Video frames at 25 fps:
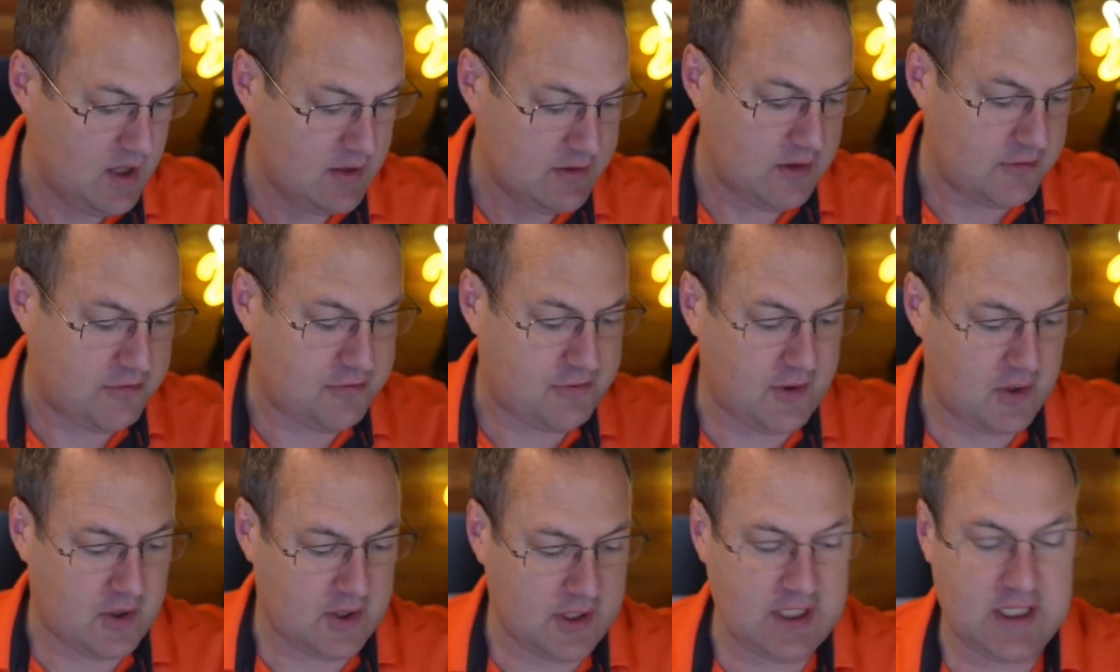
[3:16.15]
The
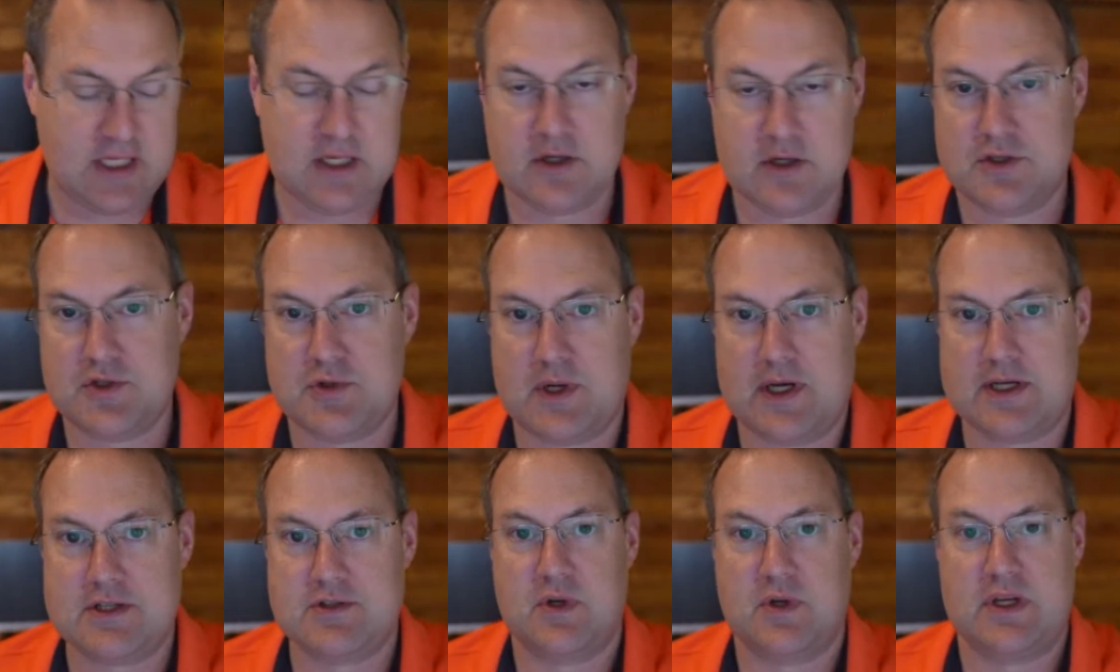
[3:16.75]
30-year
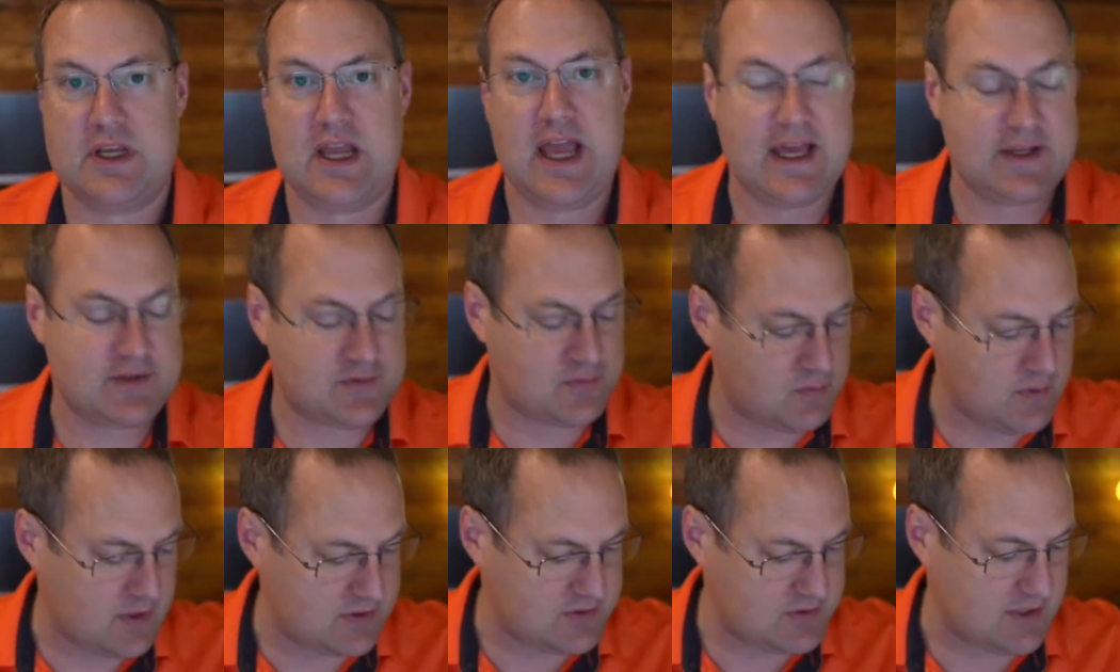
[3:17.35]
Treasury has
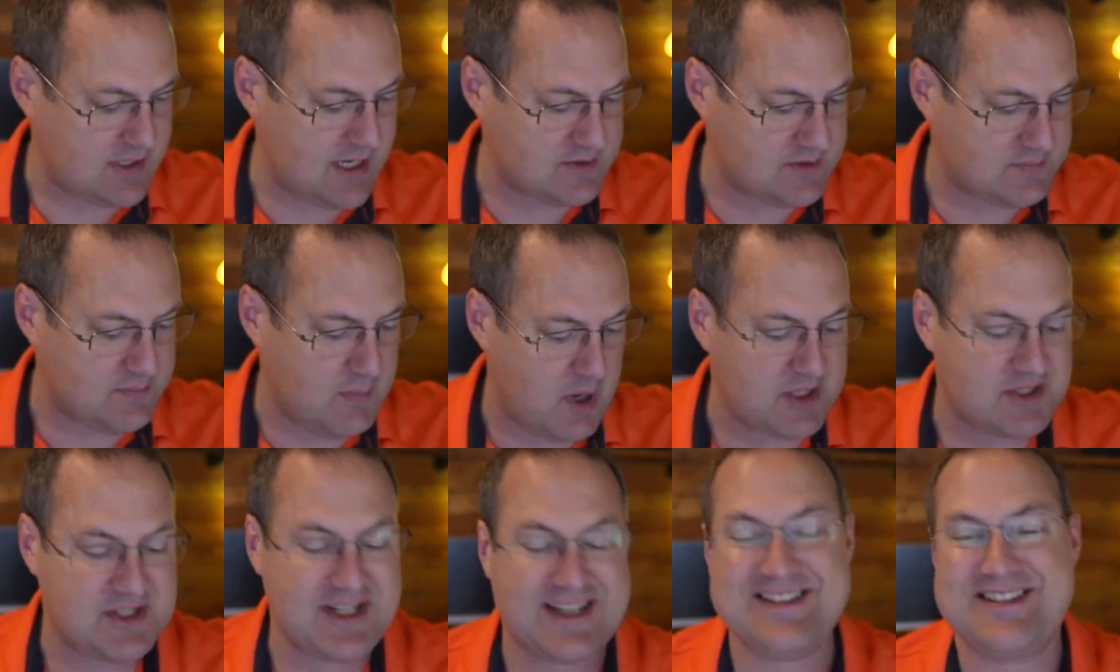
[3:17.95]
risen as
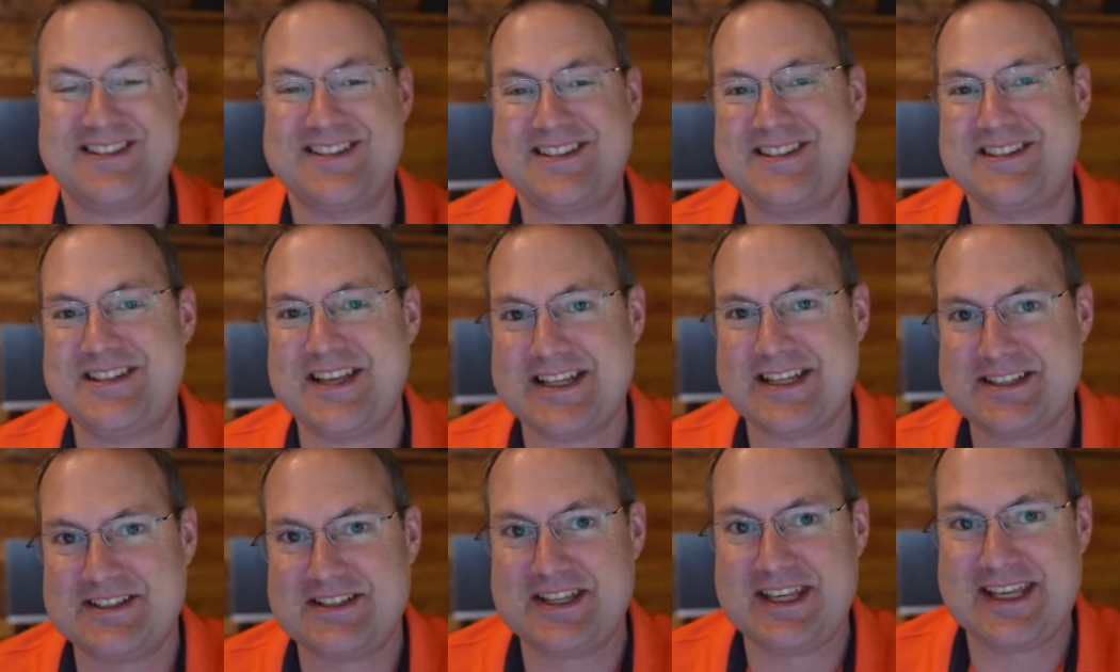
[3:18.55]
much as
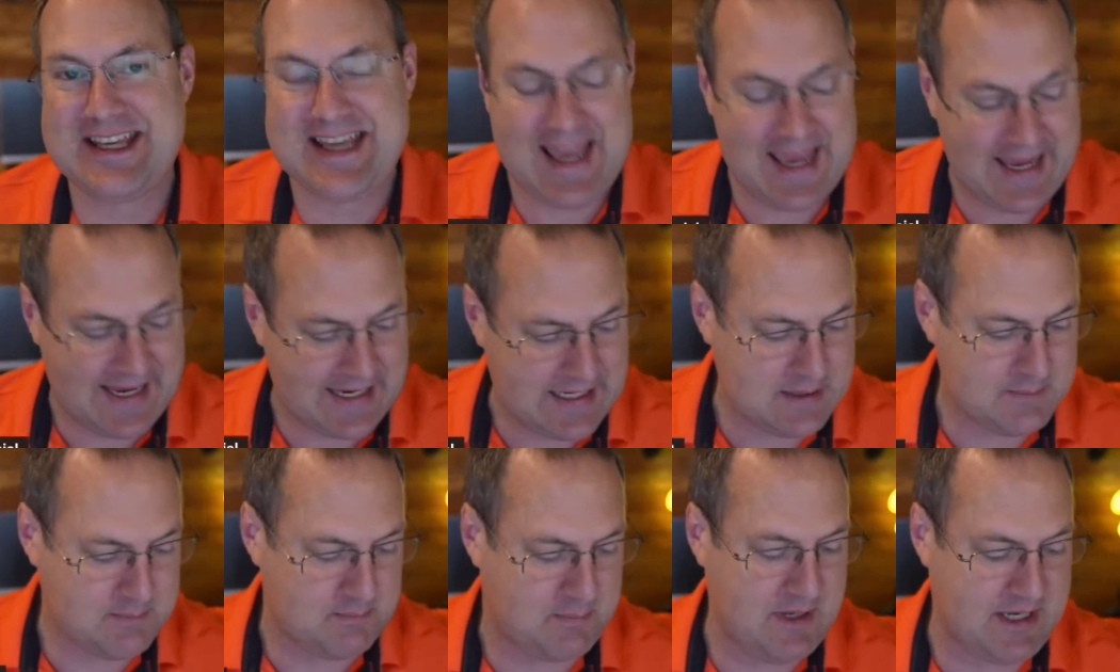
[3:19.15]

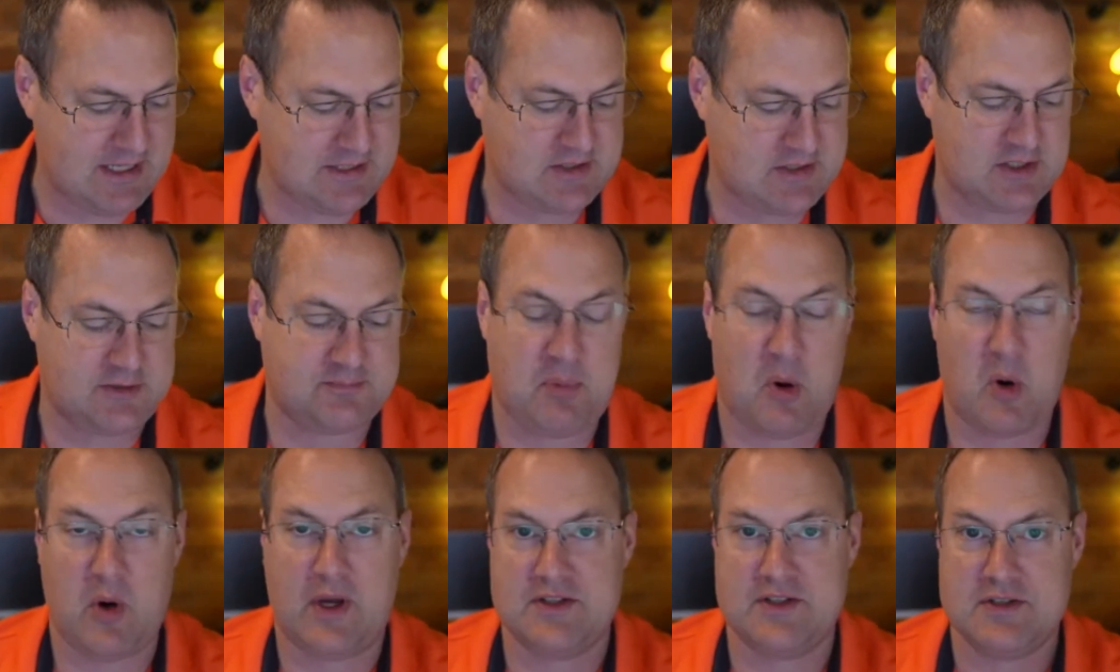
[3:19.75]
68 basis
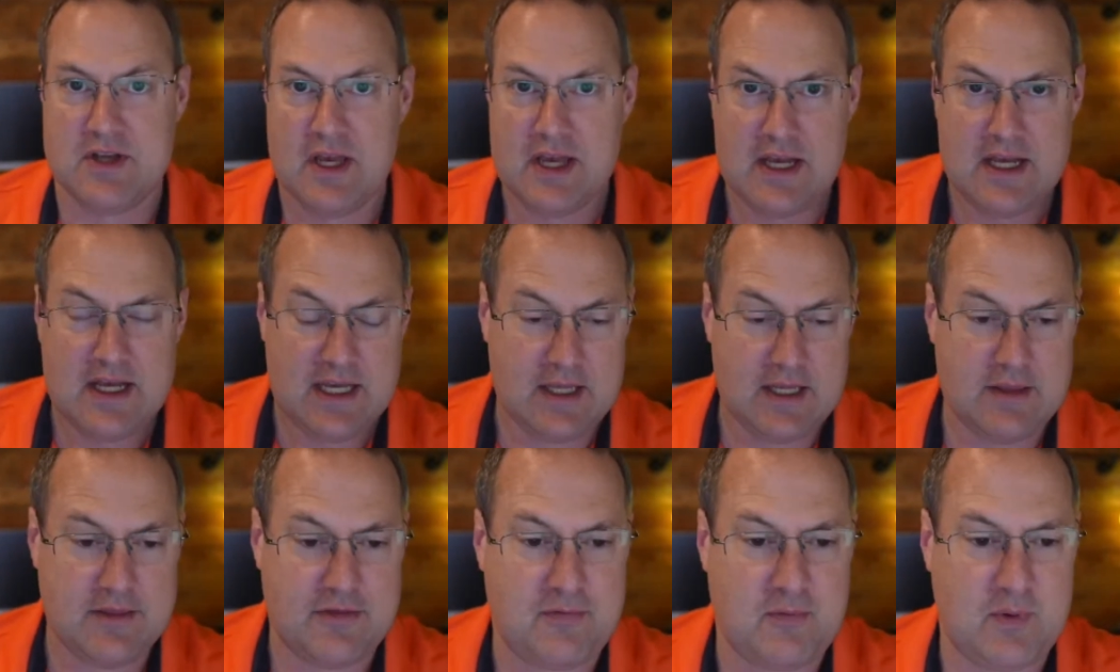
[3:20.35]
points
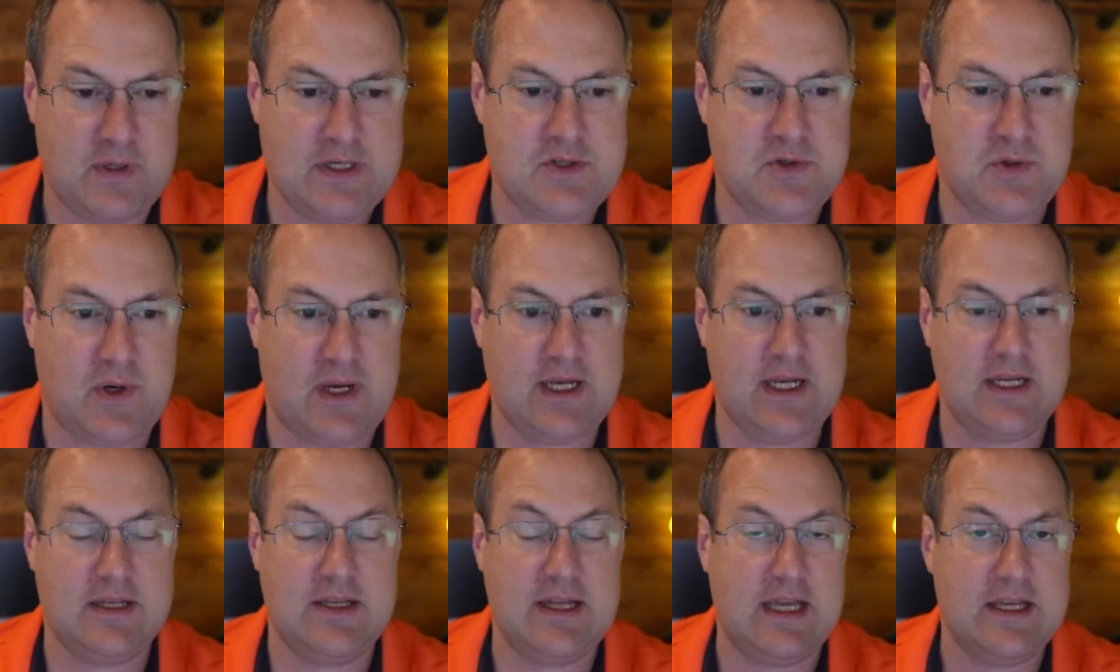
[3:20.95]
in 3
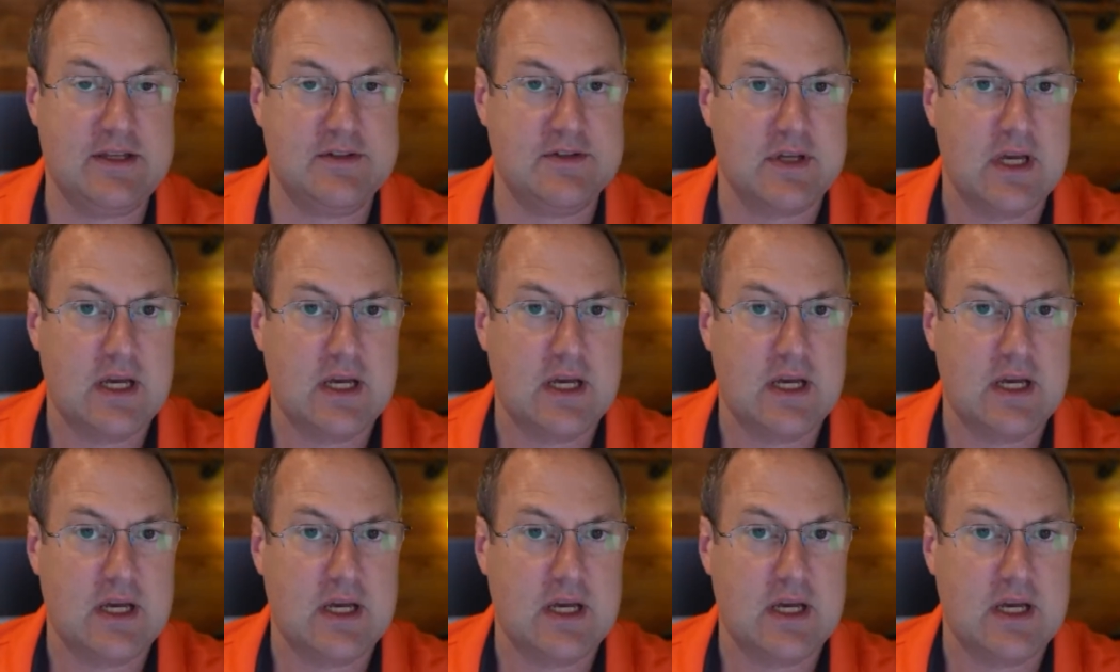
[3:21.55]
trading days.